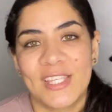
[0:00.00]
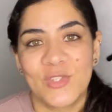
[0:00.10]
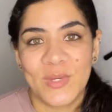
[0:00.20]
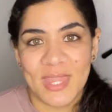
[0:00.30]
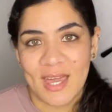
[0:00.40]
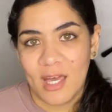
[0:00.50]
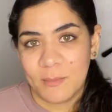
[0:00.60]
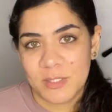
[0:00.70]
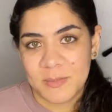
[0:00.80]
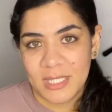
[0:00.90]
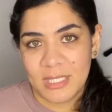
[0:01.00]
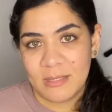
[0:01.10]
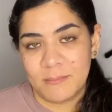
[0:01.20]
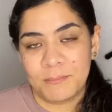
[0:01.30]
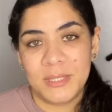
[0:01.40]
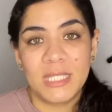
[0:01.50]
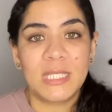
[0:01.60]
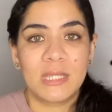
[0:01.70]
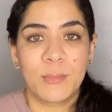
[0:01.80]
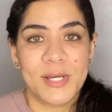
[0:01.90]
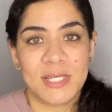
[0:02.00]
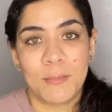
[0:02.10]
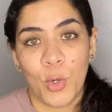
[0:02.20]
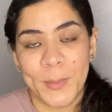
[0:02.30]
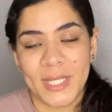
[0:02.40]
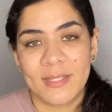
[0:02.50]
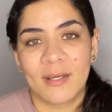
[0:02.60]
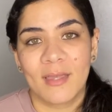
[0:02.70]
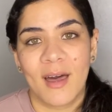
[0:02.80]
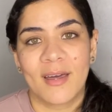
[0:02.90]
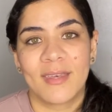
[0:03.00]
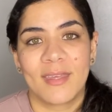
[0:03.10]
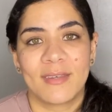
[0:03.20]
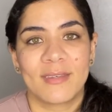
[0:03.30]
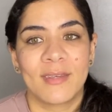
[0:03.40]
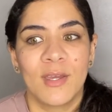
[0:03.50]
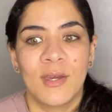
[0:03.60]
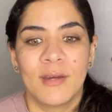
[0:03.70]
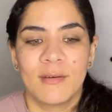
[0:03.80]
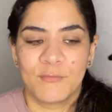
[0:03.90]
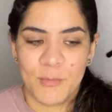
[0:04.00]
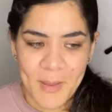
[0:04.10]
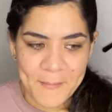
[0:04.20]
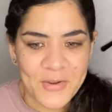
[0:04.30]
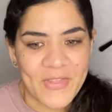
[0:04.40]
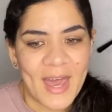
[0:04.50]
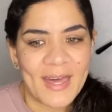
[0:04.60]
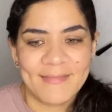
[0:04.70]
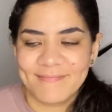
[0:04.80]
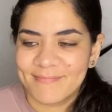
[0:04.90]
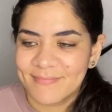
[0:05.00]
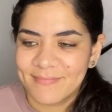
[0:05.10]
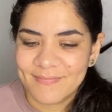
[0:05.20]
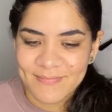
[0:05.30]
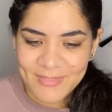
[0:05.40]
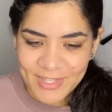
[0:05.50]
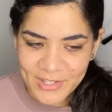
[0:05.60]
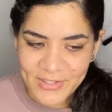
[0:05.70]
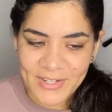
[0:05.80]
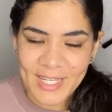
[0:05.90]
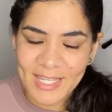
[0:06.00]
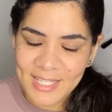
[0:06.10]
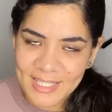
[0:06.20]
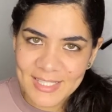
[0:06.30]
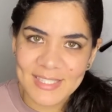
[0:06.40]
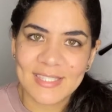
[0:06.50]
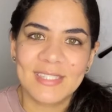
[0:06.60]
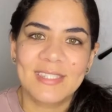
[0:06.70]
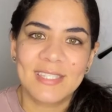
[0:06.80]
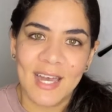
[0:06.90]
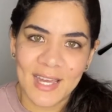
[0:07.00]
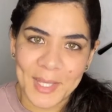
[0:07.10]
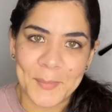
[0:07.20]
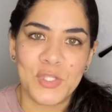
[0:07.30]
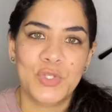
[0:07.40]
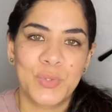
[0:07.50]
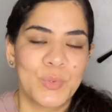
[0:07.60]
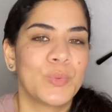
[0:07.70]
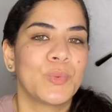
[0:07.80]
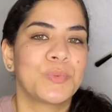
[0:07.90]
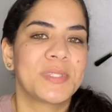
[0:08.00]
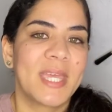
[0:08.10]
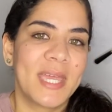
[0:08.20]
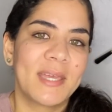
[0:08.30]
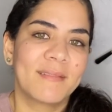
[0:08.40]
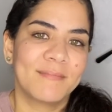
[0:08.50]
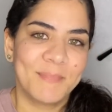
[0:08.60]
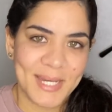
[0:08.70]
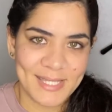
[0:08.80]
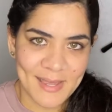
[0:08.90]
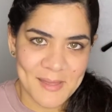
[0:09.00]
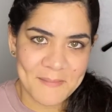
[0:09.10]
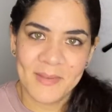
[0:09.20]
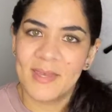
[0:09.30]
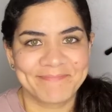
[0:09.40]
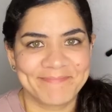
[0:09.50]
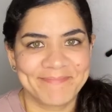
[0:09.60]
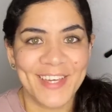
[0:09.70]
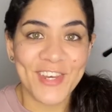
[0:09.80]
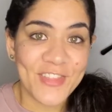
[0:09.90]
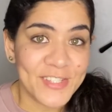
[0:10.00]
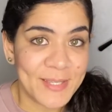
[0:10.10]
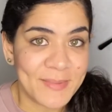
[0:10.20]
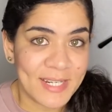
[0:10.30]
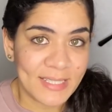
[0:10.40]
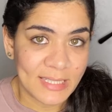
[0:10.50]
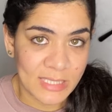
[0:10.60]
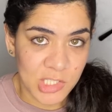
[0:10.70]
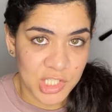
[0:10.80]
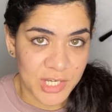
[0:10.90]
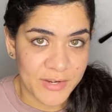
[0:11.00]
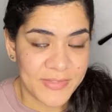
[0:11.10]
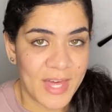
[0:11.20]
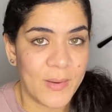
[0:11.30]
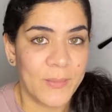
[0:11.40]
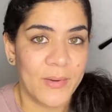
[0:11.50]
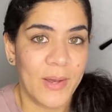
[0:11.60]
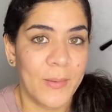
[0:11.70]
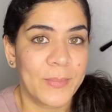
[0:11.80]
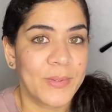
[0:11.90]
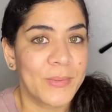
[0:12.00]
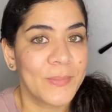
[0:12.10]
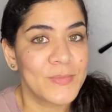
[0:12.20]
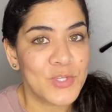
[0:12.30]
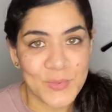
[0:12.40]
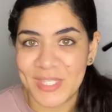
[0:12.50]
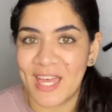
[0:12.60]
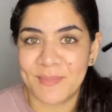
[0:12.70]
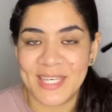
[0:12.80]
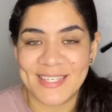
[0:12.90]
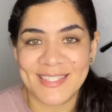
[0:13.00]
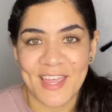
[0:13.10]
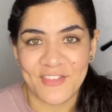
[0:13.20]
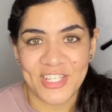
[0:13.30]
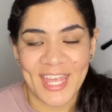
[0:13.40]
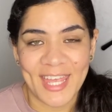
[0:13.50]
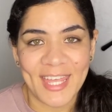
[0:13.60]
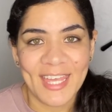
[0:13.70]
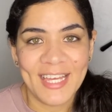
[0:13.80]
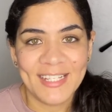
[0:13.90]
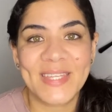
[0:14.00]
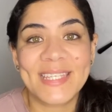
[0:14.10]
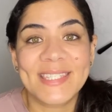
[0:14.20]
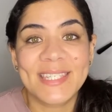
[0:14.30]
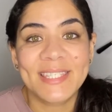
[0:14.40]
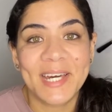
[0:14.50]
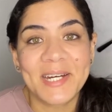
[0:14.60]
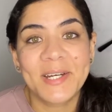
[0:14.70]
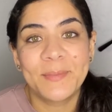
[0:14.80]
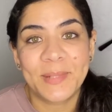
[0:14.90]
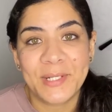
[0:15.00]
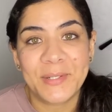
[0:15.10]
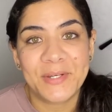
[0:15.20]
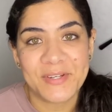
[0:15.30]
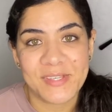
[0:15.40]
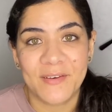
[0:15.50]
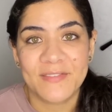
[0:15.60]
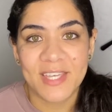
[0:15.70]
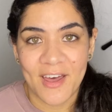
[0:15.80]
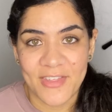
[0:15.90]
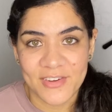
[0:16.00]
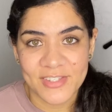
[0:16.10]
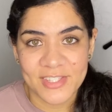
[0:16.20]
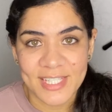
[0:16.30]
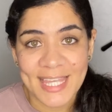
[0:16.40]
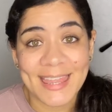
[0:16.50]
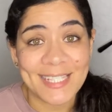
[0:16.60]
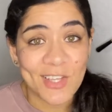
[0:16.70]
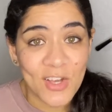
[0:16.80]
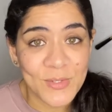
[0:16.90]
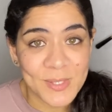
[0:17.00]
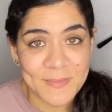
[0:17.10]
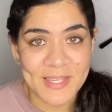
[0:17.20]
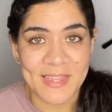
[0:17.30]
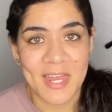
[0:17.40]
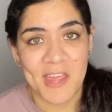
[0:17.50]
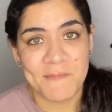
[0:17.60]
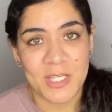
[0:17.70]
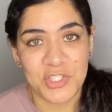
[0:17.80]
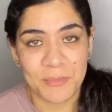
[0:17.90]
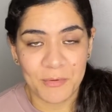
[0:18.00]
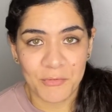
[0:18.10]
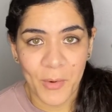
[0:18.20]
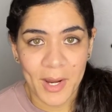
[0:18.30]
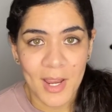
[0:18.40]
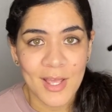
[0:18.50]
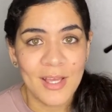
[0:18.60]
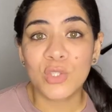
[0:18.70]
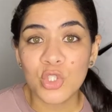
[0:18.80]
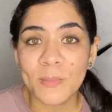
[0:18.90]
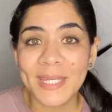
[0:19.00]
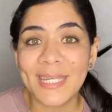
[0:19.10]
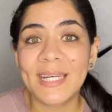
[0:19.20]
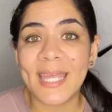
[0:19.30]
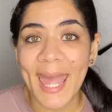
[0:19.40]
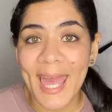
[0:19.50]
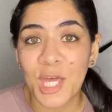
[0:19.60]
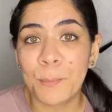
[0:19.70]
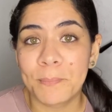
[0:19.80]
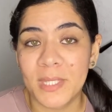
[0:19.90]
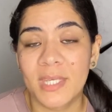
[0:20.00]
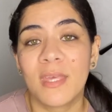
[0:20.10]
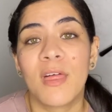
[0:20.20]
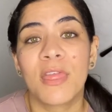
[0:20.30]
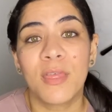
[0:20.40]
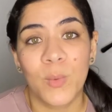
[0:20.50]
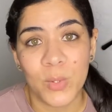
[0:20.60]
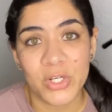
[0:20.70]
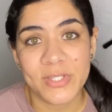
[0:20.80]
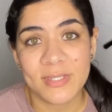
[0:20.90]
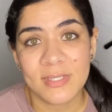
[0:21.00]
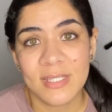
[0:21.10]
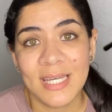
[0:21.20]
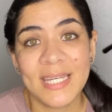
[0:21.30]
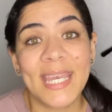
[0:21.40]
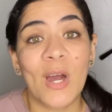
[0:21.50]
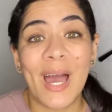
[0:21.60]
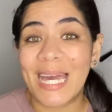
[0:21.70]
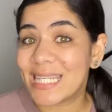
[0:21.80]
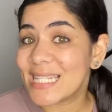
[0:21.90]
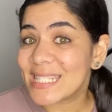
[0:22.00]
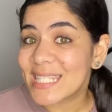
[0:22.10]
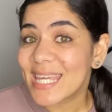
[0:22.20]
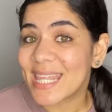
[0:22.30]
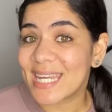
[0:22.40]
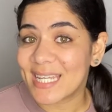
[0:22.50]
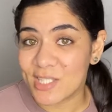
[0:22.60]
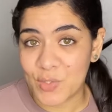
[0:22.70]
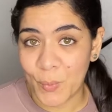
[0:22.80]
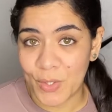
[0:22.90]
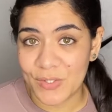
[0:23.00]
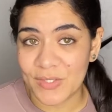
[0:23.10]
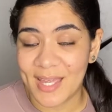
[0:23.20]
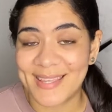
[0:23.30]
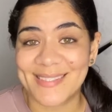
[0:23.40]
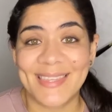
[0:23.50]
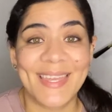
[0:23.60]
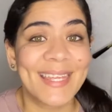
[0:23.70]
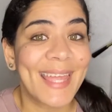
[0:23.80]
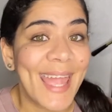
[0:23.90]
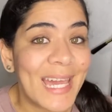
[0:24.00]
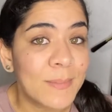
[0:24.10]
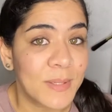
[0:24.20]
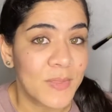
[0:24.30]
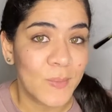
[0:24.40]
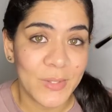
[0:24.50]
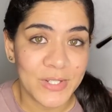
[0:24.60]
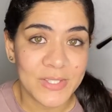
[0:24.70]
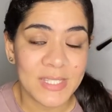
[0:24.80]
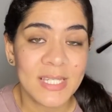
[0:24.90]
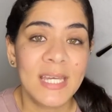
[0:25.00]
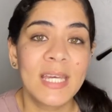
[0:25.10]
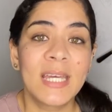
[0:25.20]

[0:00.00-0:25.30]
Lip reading: And doing that helps me be in the present moment a lot and remember that there is time to take my time. Another tip that I'd like to share that will help you choose happiness every day is to not compare yourself to others. That's also something that I've mentioned before. Social media can be the worst. Now, I didn't say that it is the worst. I said that it can be the worst.